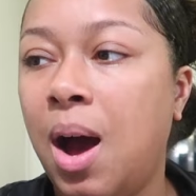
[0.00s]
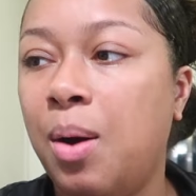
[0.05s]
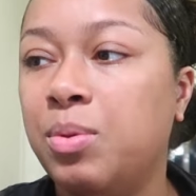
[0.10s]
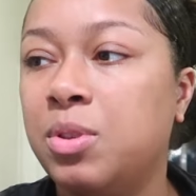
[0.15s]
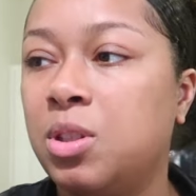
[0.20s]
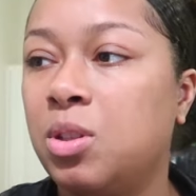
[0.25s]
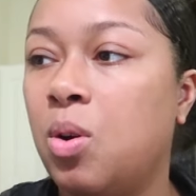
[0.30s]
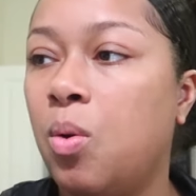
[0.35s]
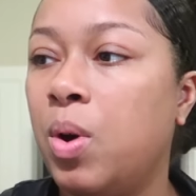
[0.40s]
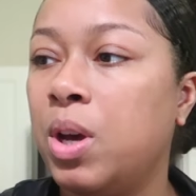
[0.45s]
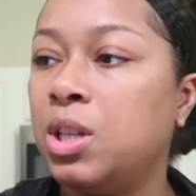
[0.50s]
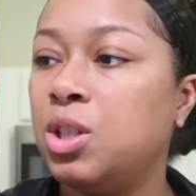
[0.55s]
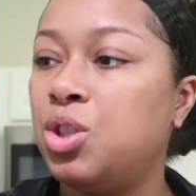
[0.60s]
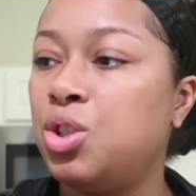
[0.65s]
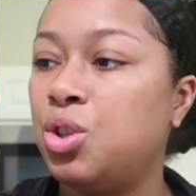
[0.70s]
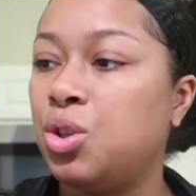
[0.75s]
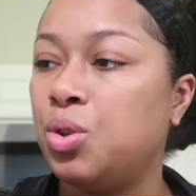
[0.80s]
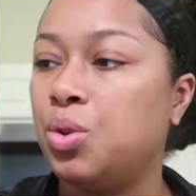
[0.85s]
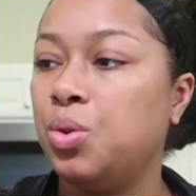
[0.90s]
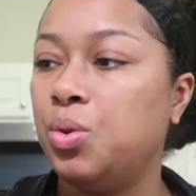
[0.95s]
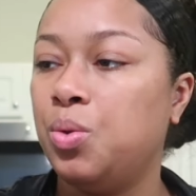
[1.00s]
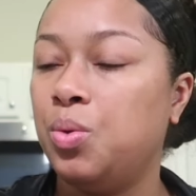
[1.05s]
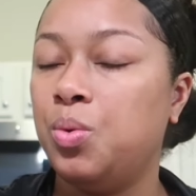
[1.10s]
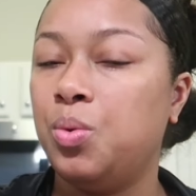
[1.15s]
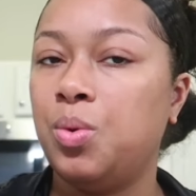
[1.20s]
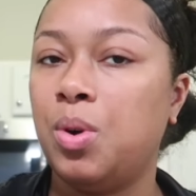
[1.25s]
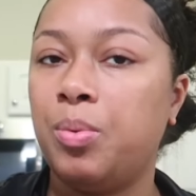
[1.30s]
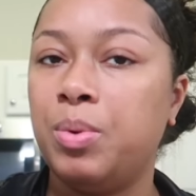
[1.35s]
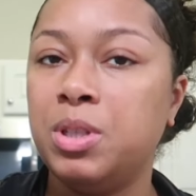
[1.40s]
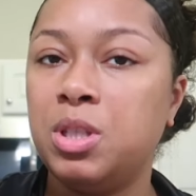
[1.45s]
I was going
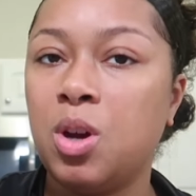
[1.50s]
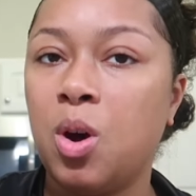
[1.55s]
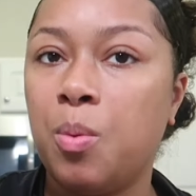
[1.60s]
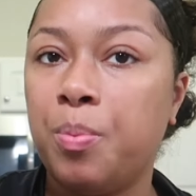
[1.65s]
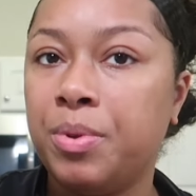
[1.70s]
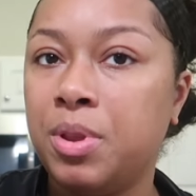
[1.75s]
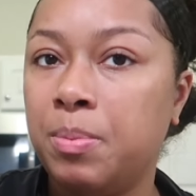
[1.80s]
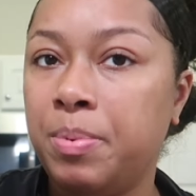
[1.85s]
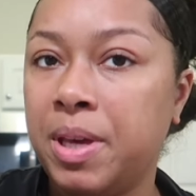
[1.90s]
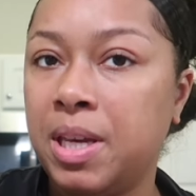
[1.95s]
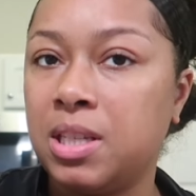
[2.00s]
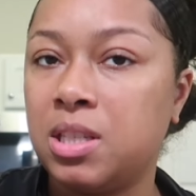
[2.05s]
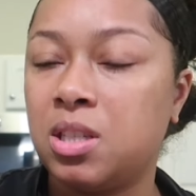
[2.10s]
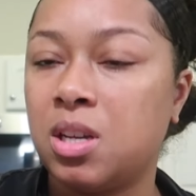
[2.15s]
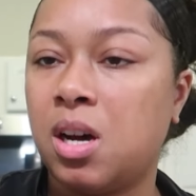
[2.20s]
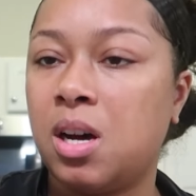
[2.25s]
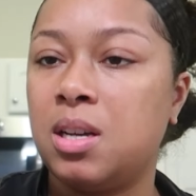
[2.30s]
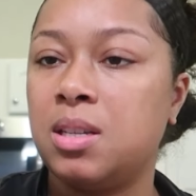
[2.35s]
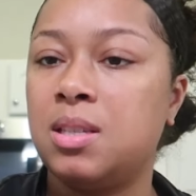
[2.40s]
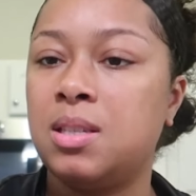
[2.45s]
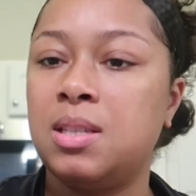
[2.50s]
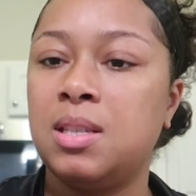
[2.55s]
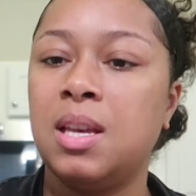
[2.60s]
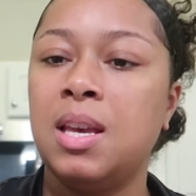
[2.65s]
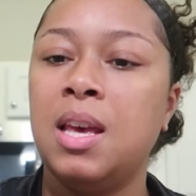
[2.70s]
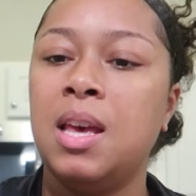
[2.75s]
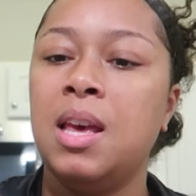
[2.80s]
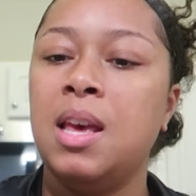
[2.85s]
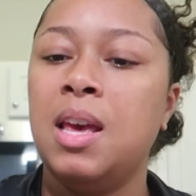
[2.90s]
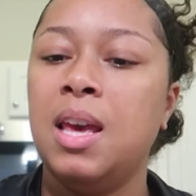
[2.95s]
to, I went to open the pink sauce
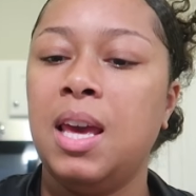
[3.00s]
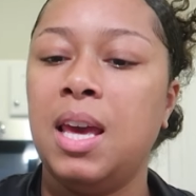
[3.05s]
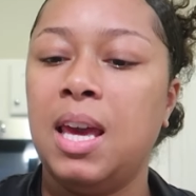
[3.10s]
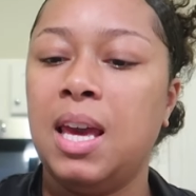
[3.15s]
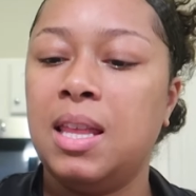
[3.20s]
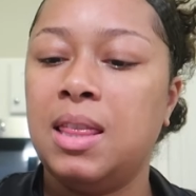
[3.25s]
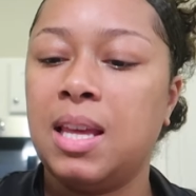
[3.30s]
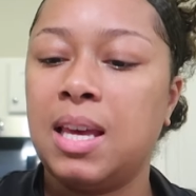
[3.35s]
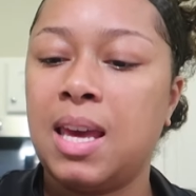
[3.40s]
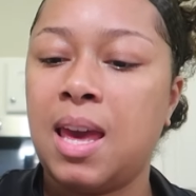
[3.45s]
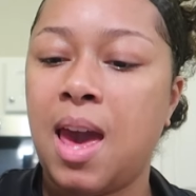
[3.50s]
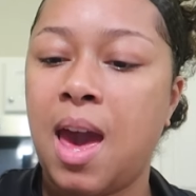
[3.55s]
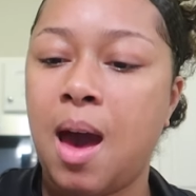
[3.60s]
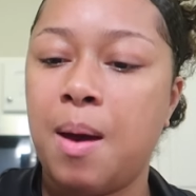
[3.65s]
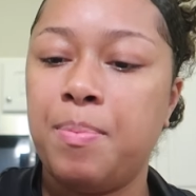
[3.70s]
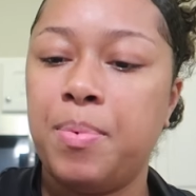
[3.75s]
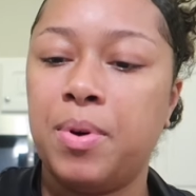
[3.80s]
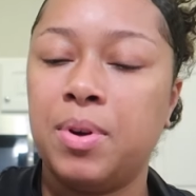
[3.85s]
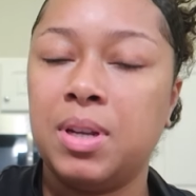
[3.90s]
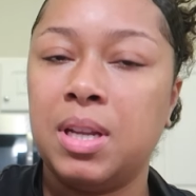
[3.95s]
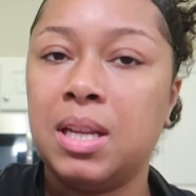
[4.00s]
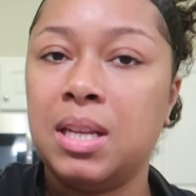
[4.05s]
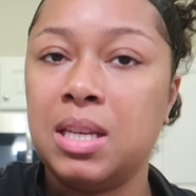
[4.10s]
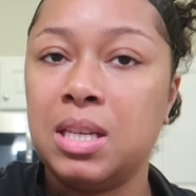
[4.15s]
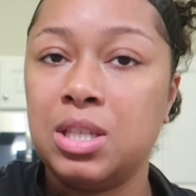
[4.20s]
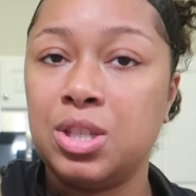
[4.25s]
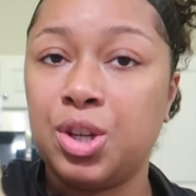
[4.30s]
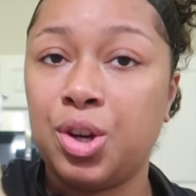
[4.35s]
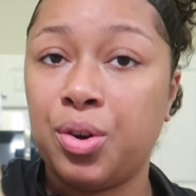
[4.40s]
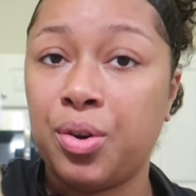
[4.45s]
and the cap on it
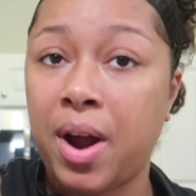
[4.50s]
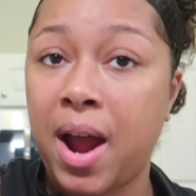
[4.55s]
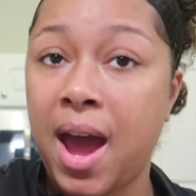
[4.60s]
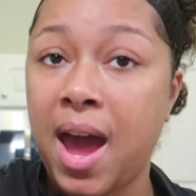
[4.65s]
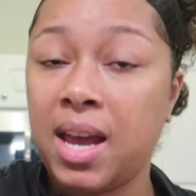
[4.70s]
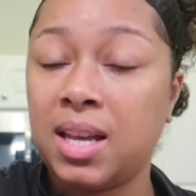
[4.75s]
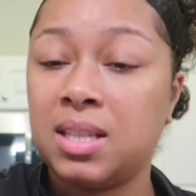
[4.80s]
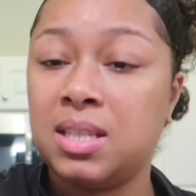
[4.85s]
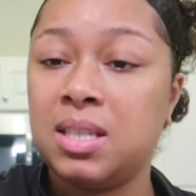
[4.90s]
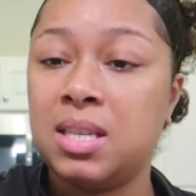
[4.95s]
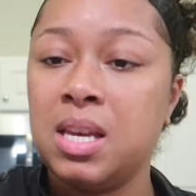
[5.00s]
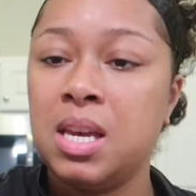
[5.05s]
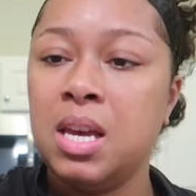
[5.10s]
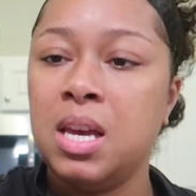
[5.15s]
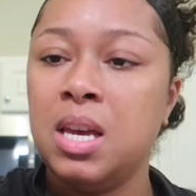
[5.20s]
is cracked.